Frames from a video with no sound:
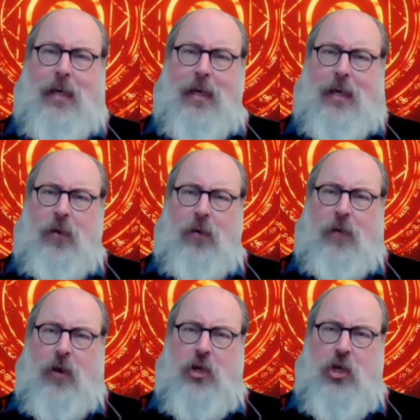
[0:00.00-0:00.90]
It only
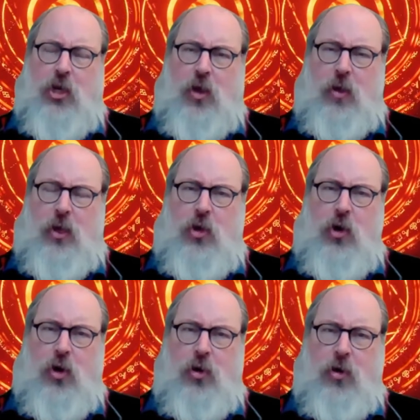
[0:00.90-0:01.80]
very slowly
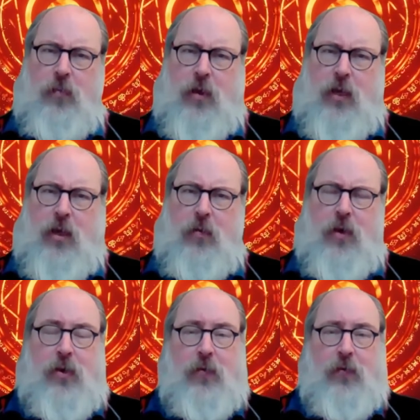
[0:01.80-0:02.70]
dawned on me
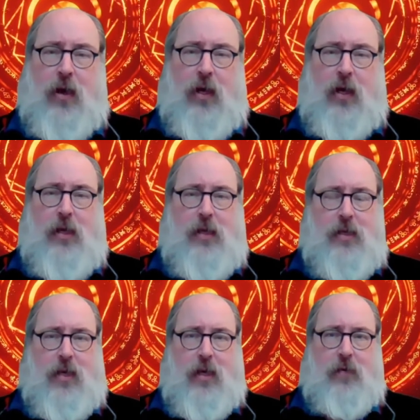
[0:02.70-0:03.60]
what defined this
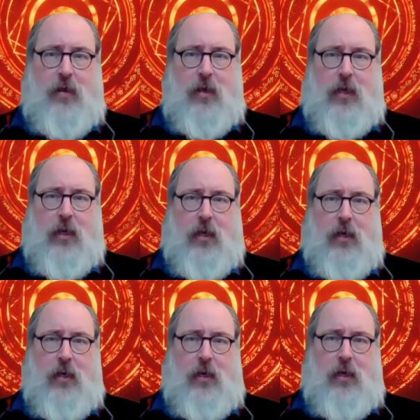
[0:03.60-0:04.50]
kind of thinking.
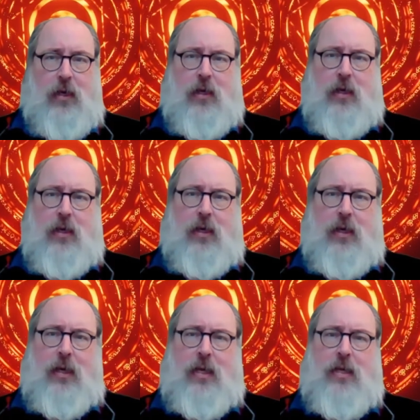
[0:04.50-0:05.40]

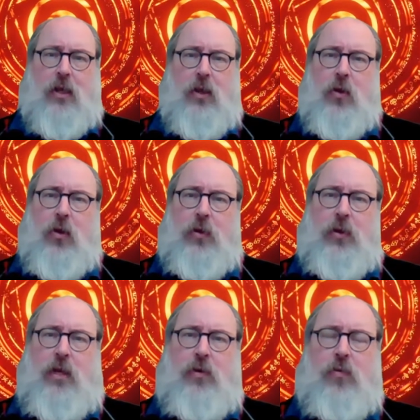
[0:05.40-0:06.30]
It is a
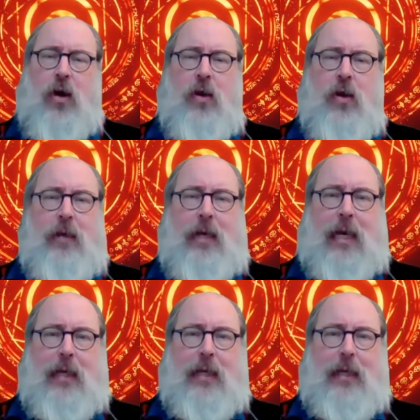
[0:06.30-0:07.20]
loyalty to
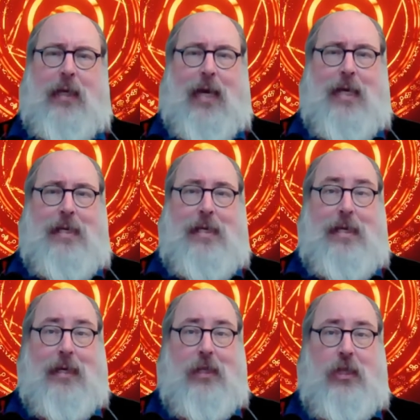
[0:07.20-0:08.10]
unreality as
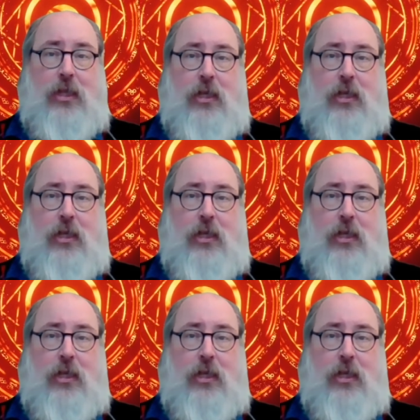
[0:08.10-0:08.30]
such.